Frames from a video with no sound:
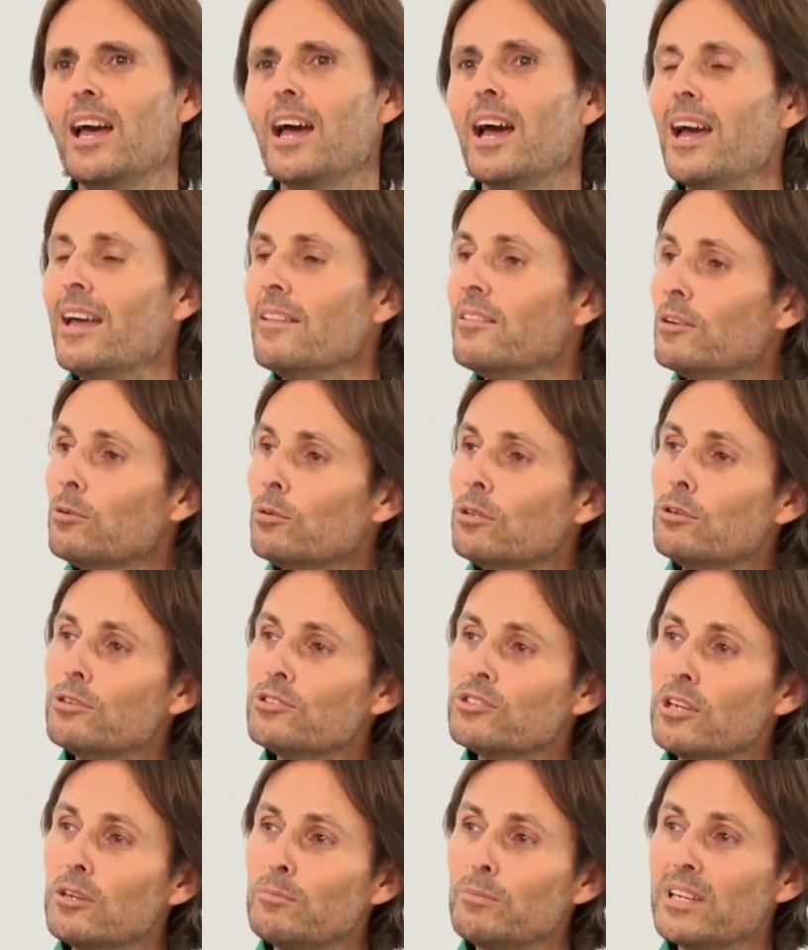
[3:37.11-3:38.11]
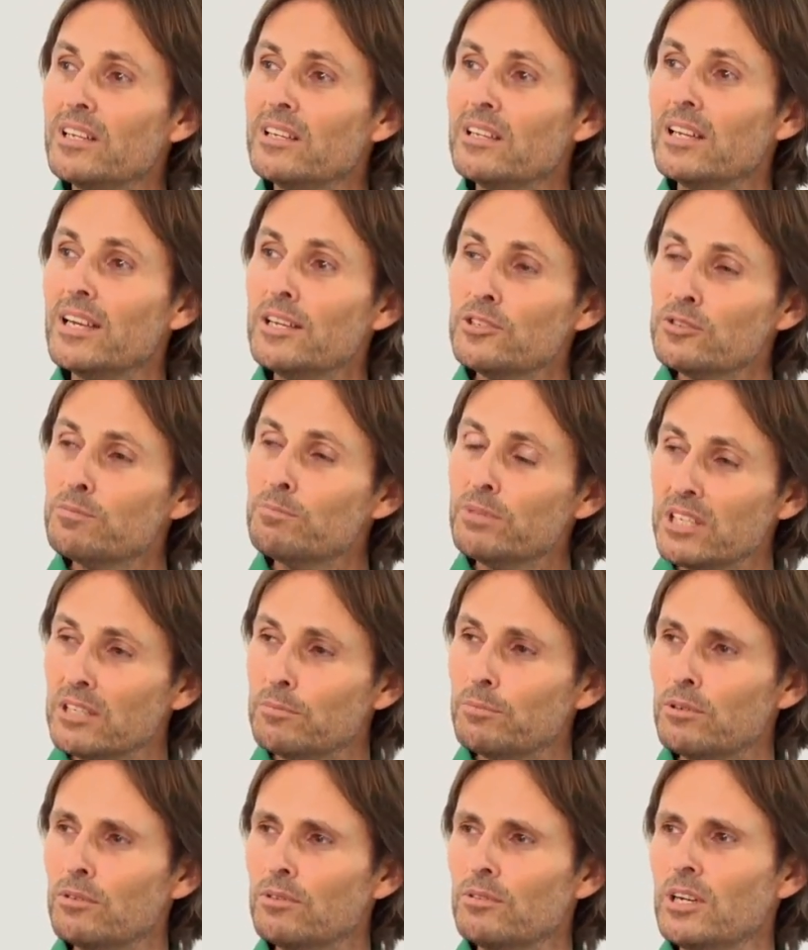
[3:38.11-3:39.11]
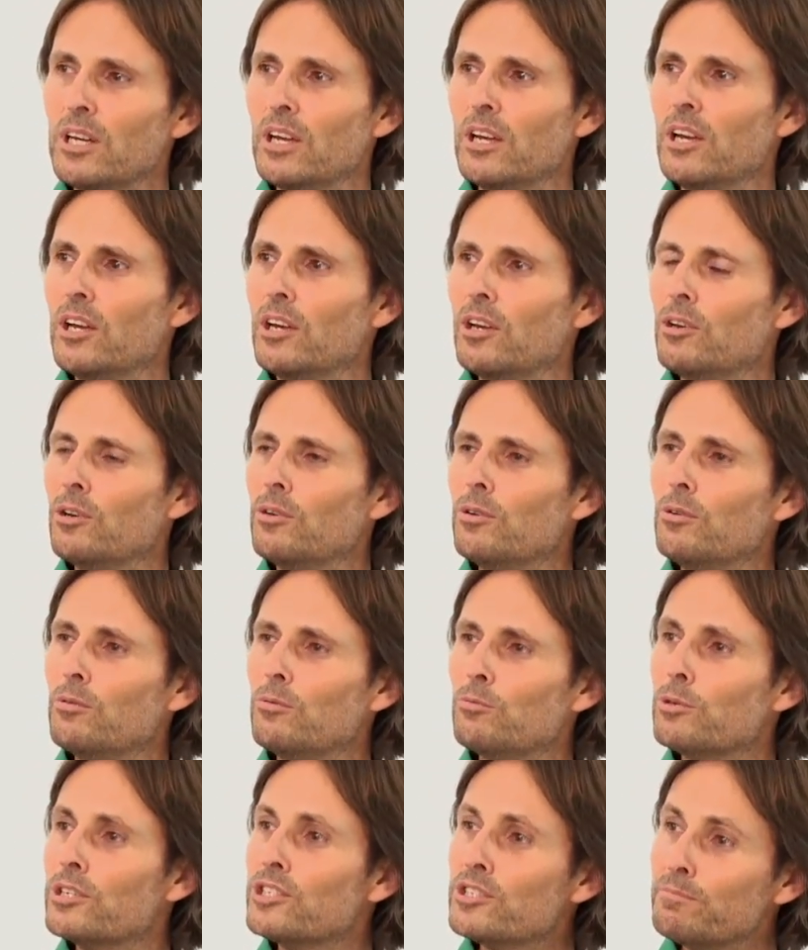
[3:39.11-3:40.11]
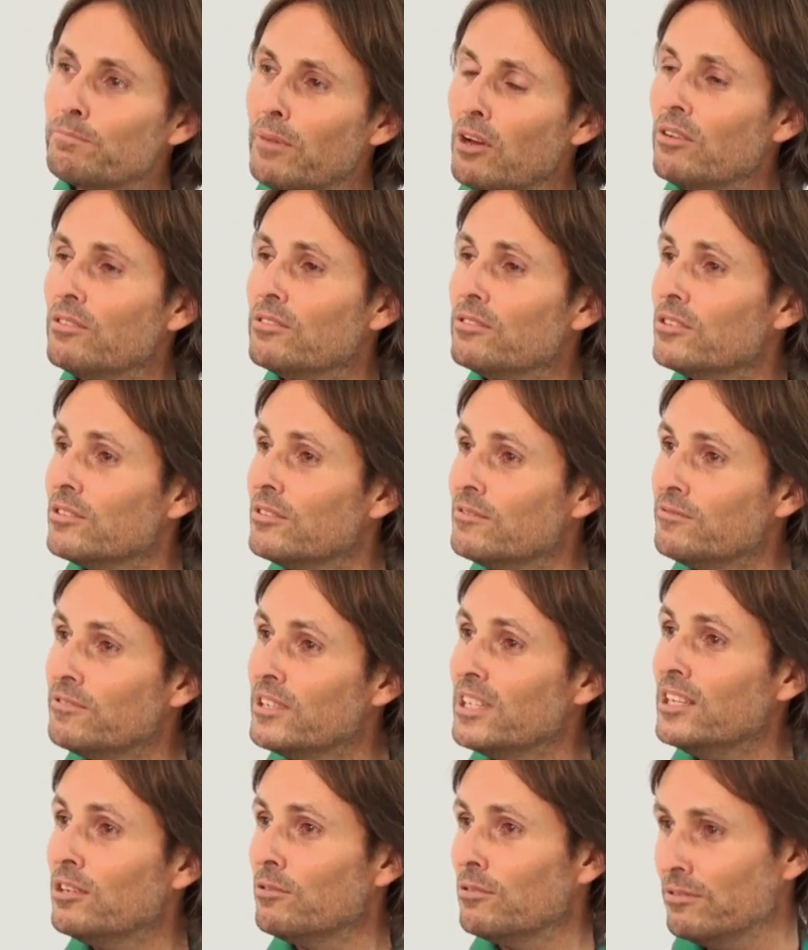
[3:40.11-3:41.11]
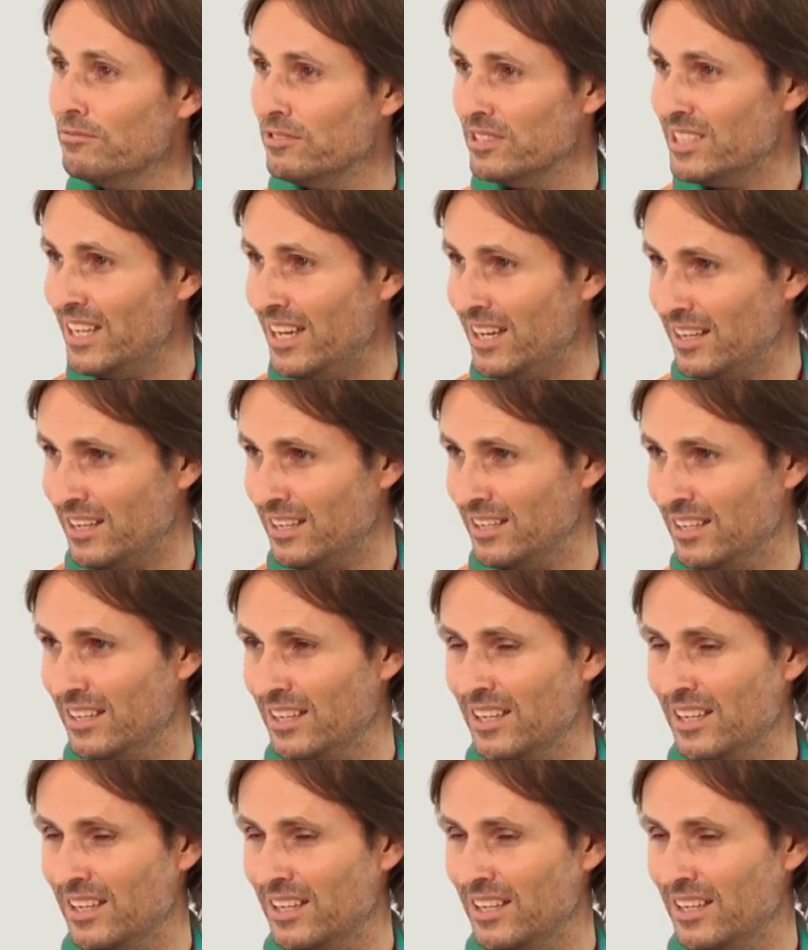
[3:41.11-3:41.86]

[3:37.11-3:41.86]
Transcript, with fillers: and there will also be less people who respond to fear of attack.